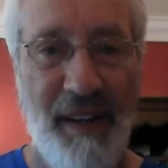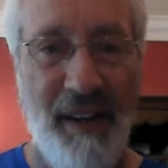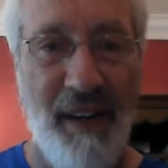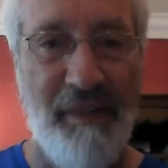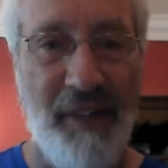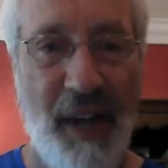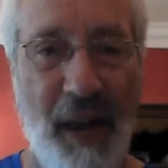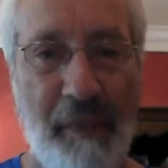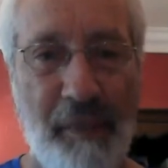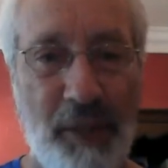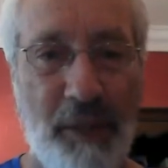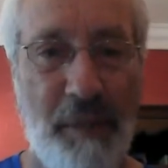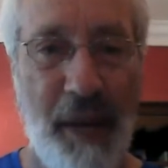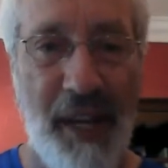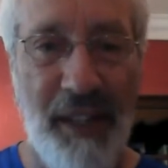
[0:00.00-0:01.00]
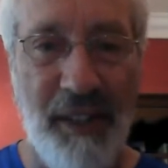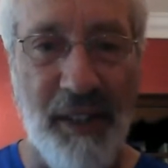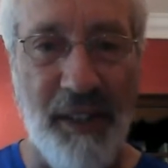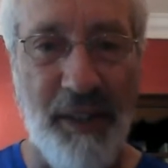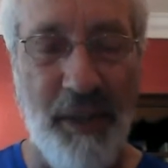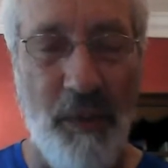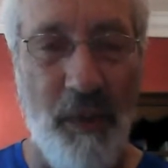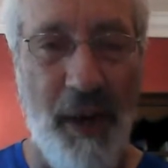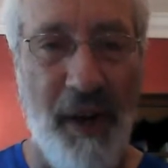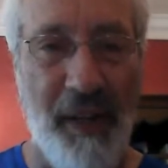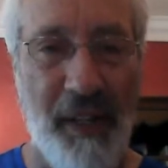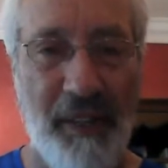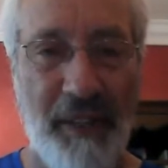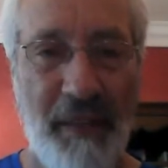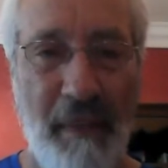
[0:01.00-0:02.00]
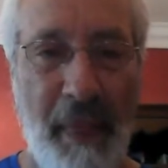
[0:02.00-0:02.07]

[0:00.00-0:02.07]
of timeless, spaceless awareness.